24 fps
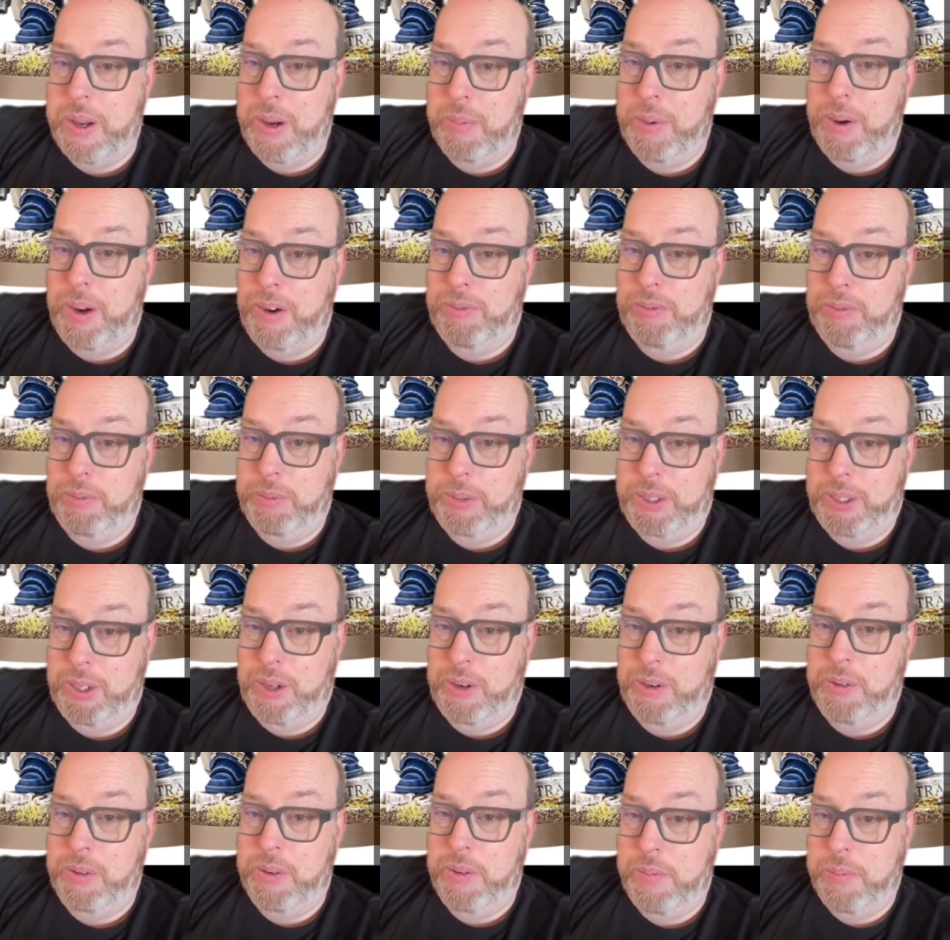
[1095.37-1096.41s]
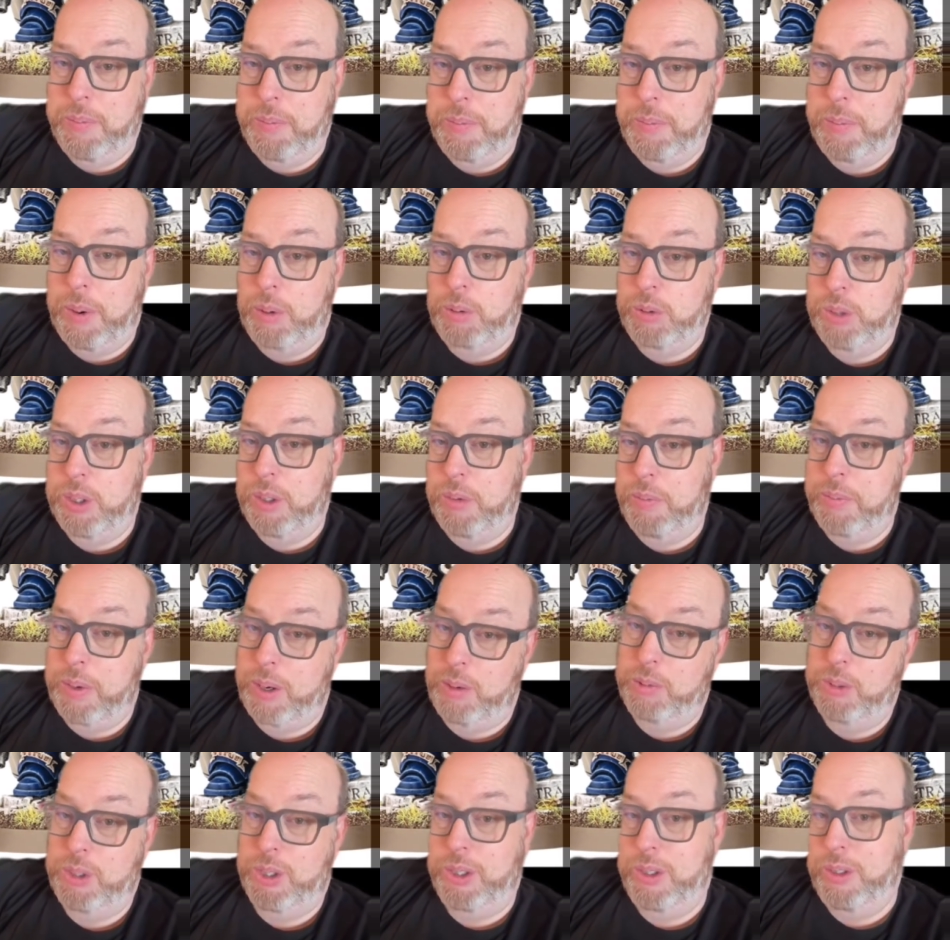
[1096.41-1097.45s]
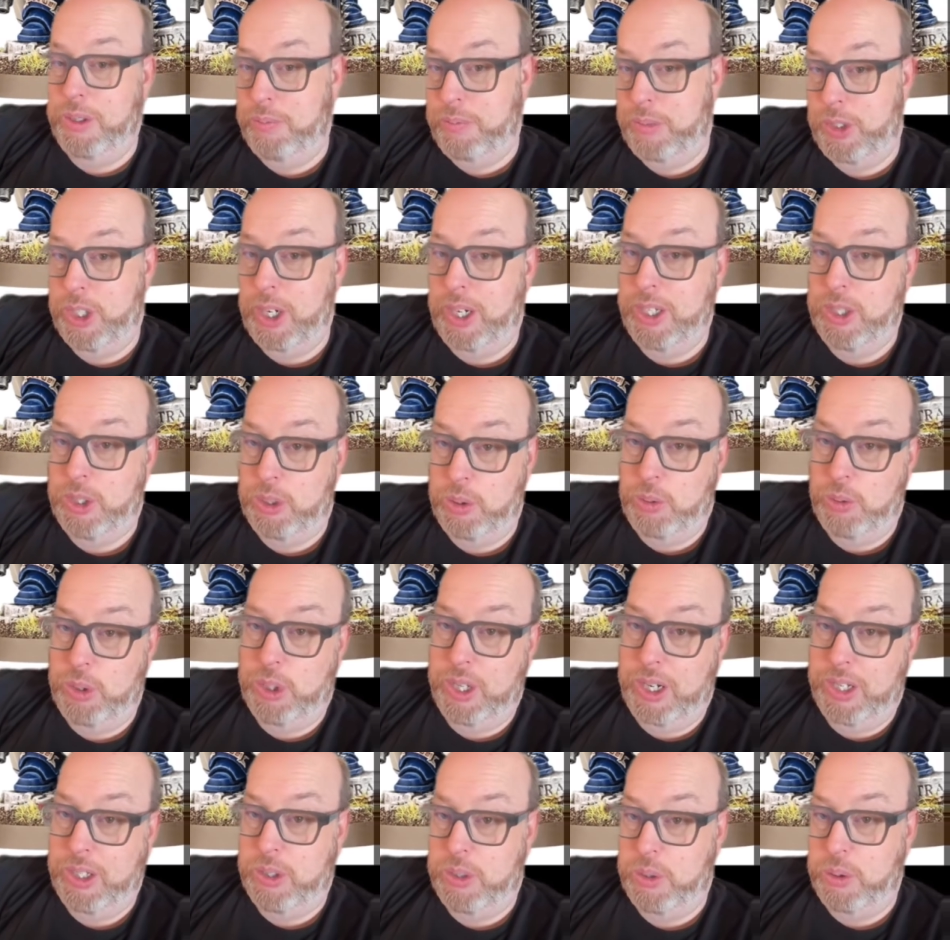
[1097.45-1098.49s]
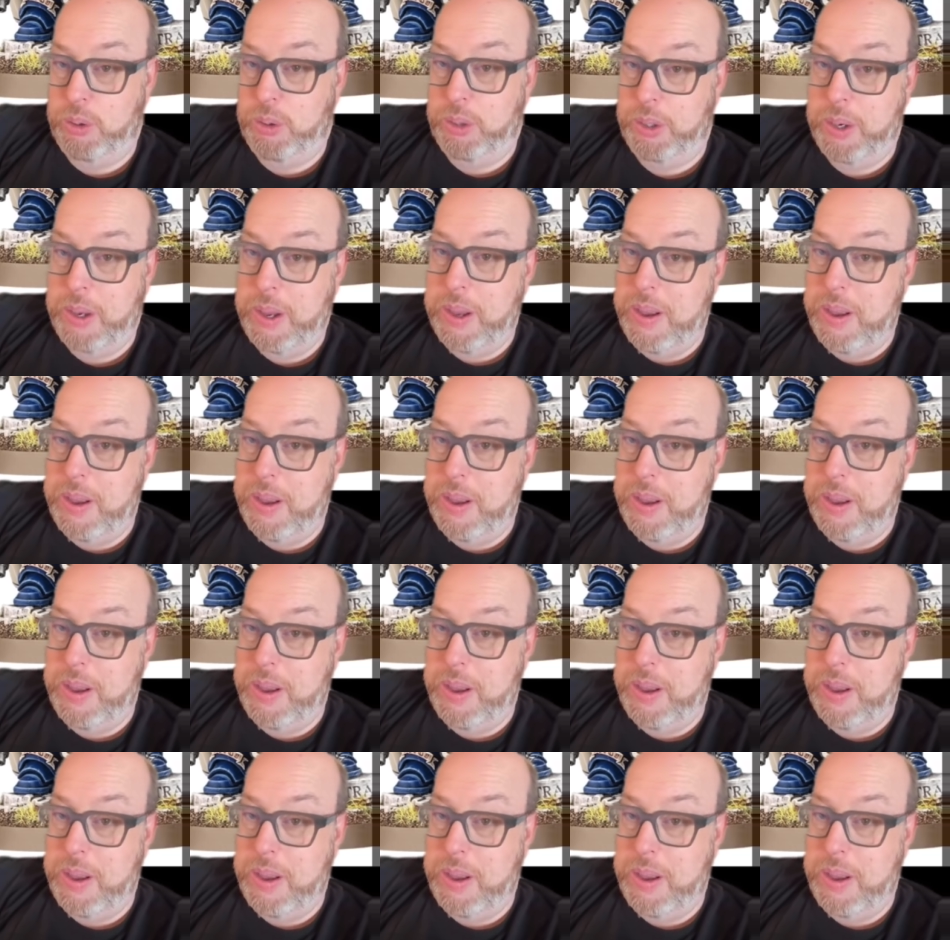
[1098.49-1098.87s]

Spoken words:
apart from, you know, bolter, chainsword.